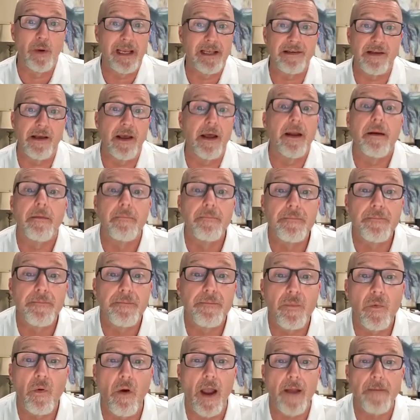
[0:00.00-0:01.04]
weeks in,
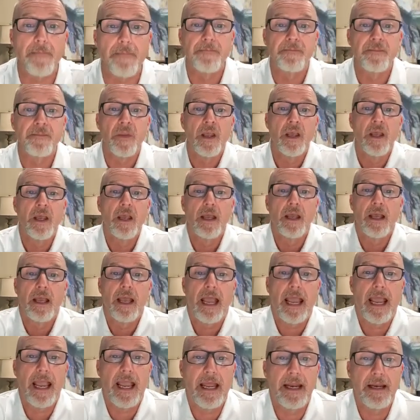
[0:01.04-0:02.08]
right? Yeah.
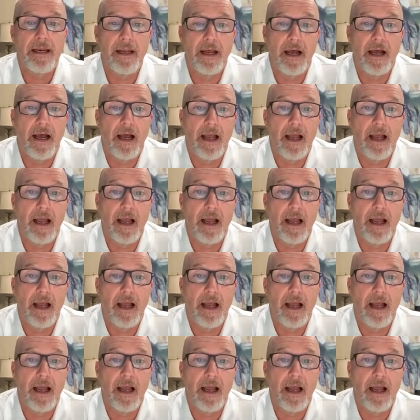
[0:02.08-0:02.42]
And, mm-hmm.